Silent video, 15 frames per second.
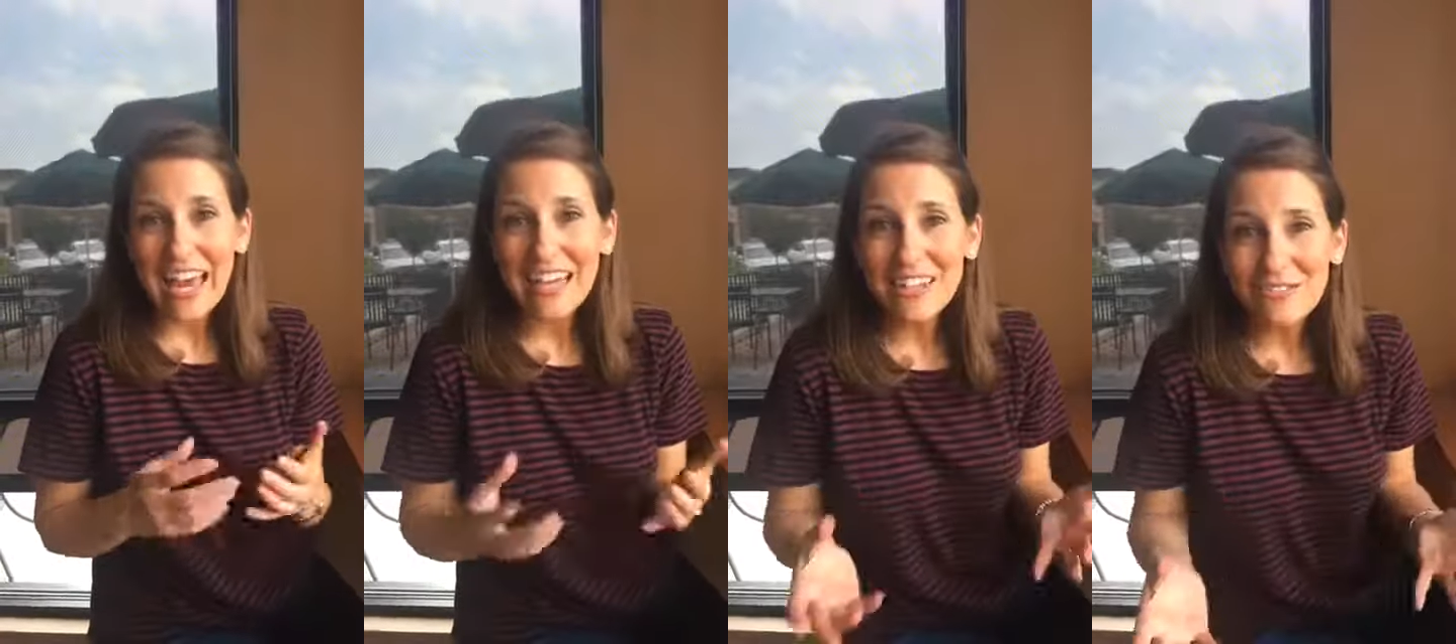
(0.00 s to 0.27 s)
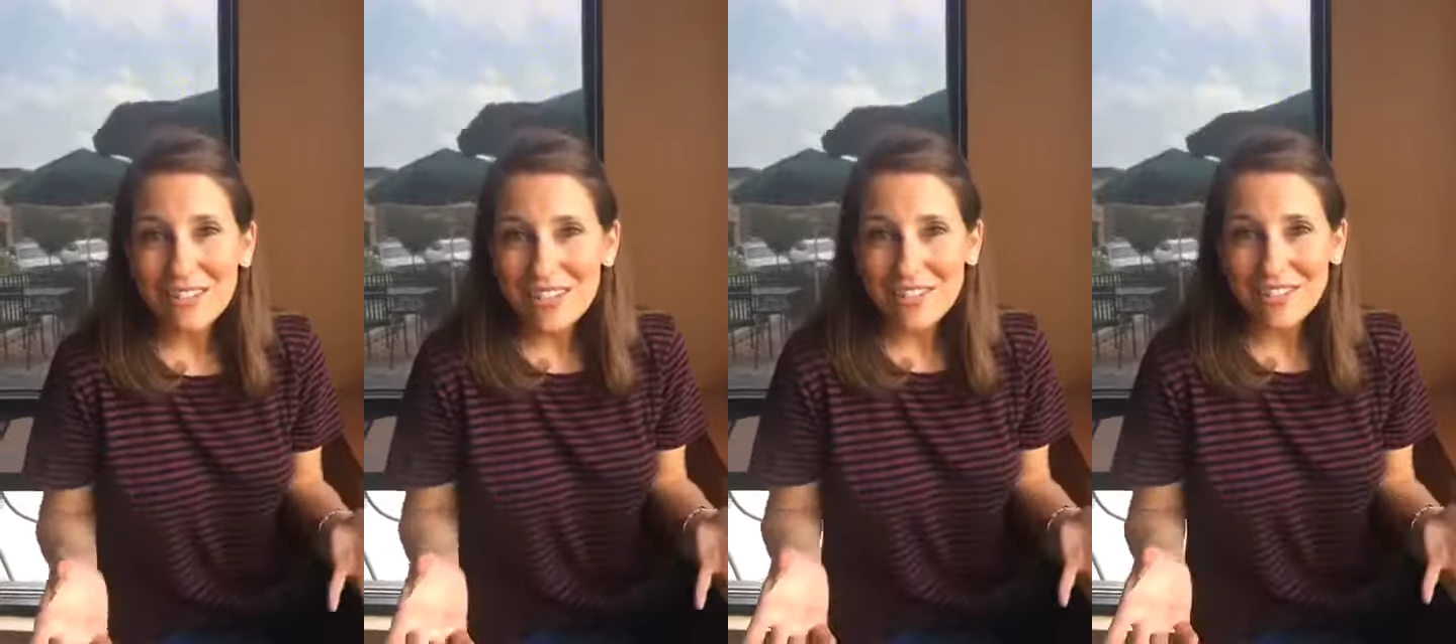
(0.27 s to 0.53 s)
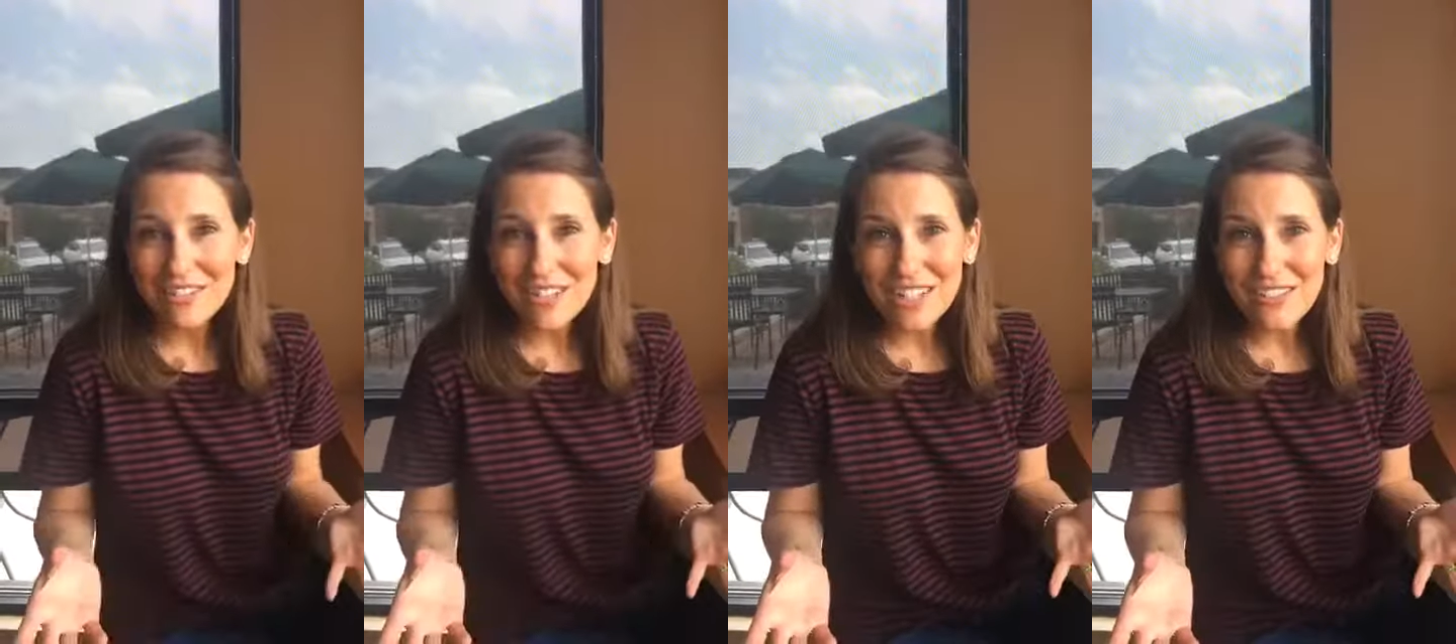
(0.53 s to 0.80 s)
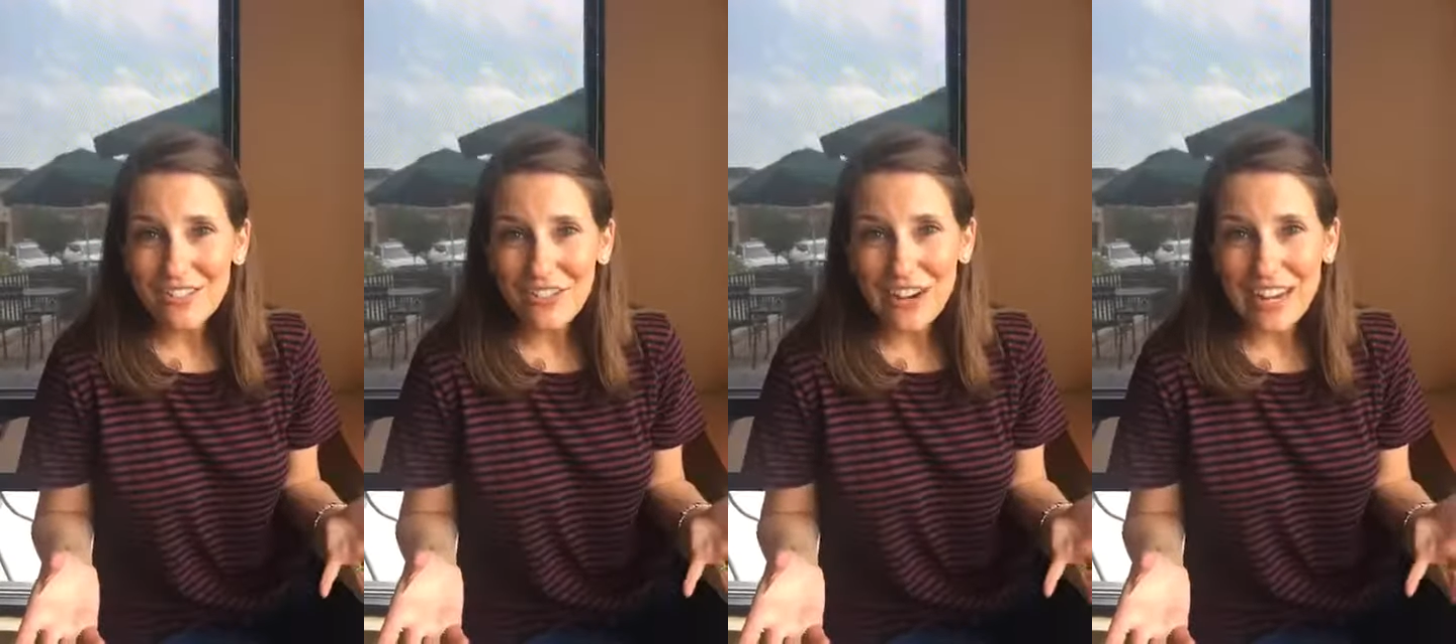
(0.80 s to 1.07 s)
and it was
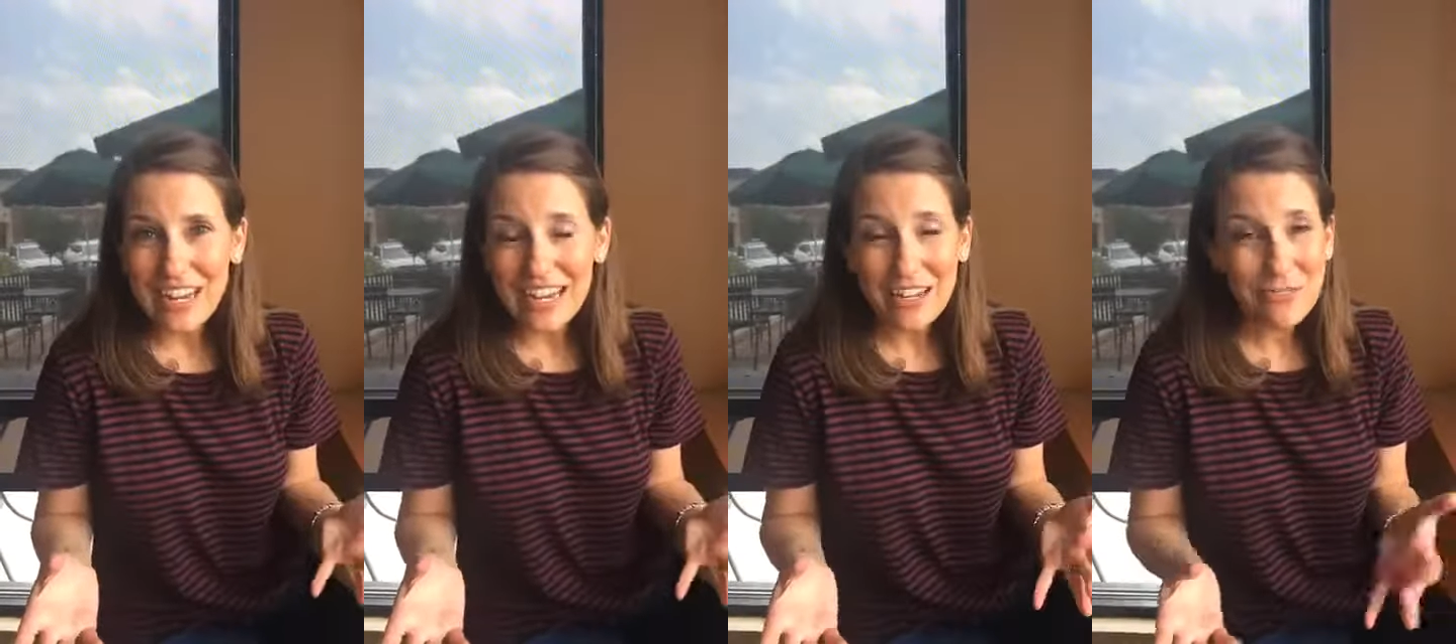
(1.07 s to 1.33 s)
gluten-free.